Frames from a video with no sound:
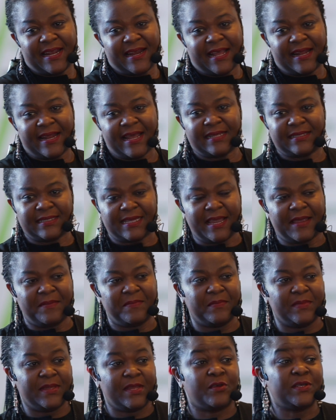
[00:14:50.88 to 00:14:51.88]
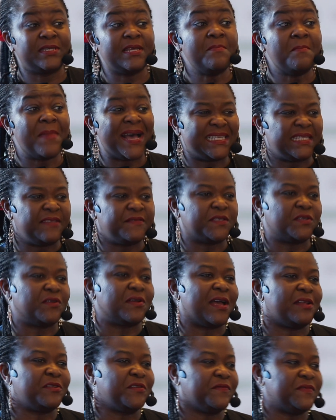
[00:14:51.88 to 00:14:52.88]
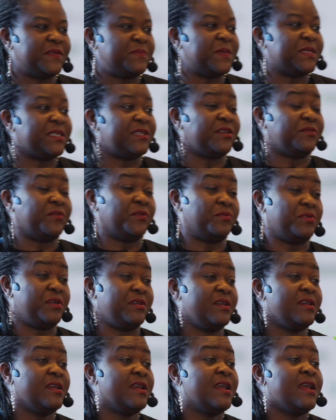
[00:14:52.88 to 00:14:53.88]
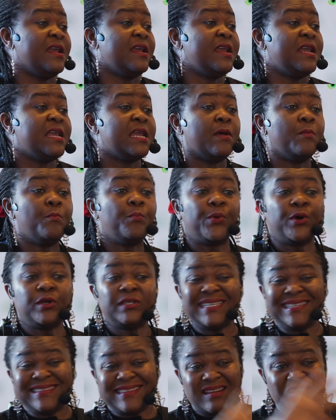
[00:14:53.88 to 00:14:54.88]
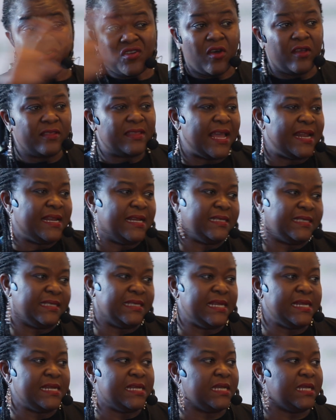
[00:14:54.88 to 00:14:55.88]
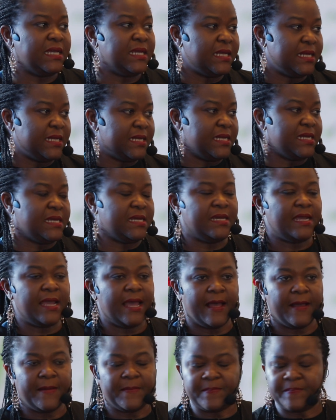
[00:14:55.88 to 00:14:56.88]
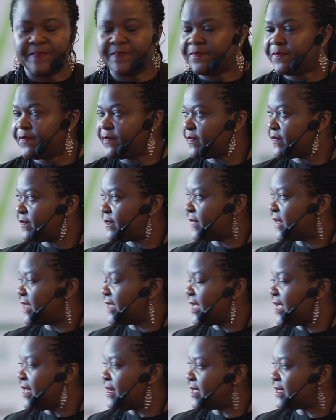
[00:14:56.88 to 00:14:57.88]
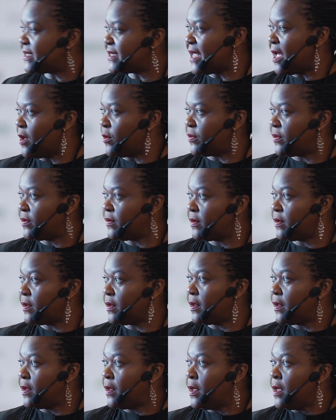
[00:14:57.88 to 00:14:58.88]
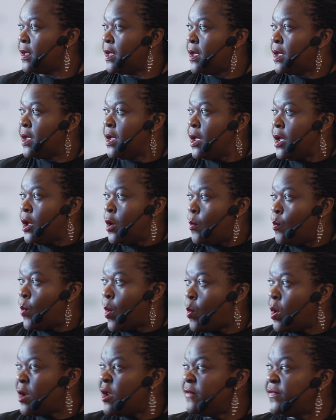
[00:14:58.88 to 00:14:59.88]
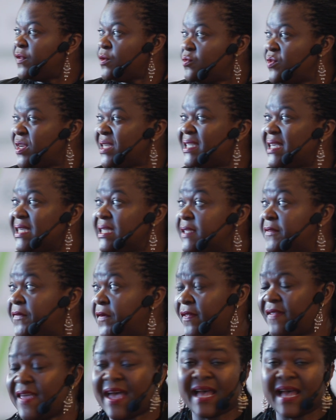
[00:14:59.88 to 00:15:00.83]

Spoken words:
then at that time. There was a massive stockout of DPT-3, both in the north and in the south. But one of the reasons for